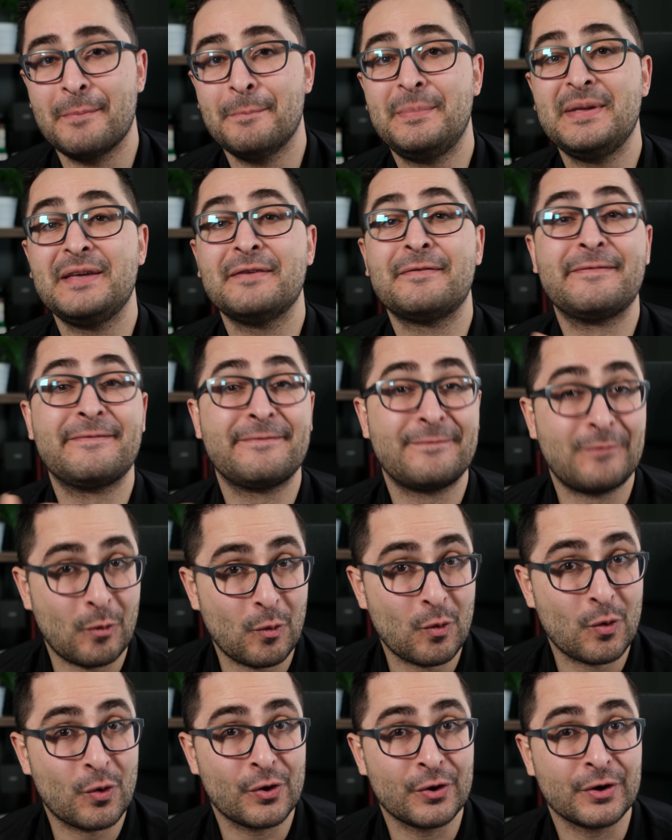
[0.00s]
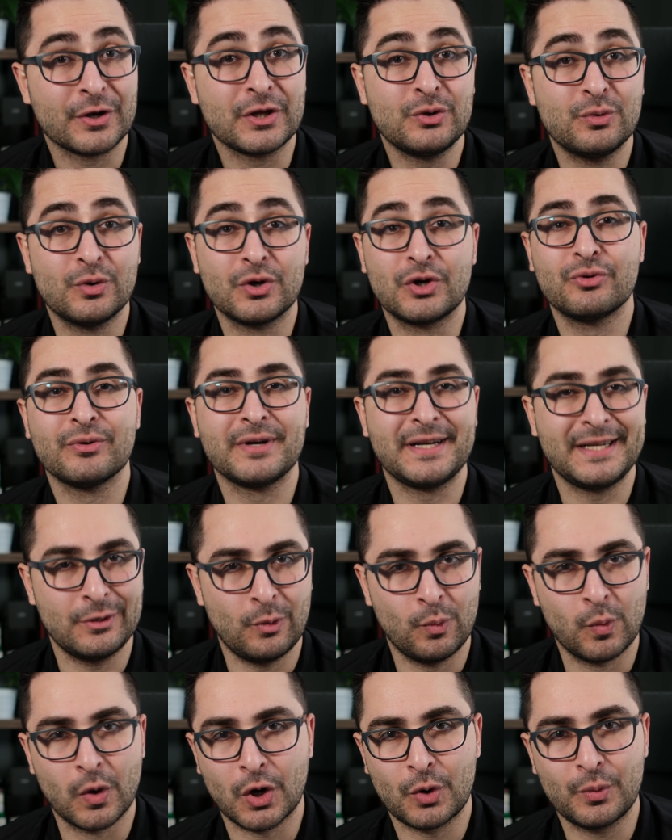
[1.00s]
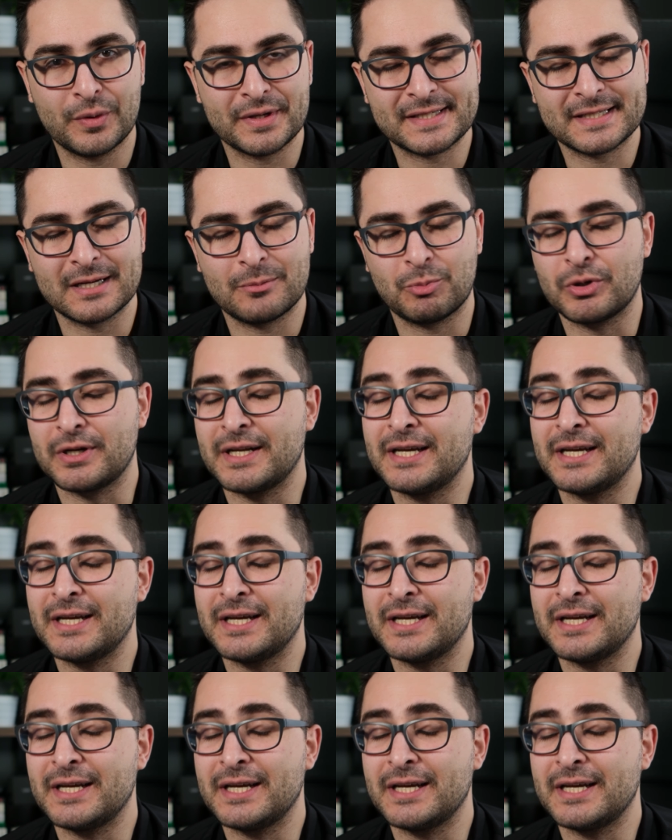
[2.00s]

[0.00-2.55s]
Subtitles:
before you agree to work with someone.